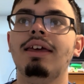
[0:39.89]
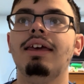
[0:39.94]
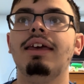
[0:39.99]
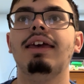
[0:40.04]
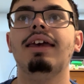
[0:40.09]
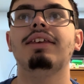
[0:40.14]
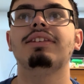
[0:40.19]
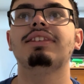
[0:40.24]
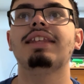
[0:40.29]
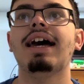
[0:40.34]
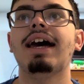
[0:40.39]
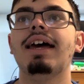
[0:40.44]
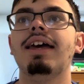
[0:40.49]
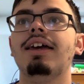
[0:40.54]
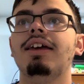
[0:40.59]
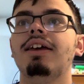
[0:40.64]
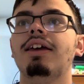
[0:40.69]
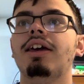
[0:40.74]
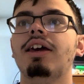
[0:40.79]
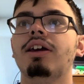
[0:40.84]
is that
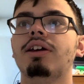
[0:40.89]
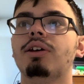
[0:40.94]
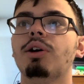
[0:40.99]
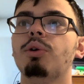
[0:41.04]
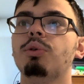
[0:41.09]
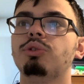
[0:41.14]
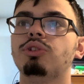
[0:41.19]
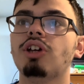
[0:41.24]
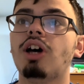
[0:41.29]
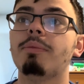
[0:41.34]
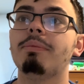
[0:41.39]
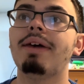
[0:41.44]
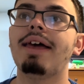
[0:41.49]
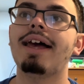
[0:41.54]
it goes up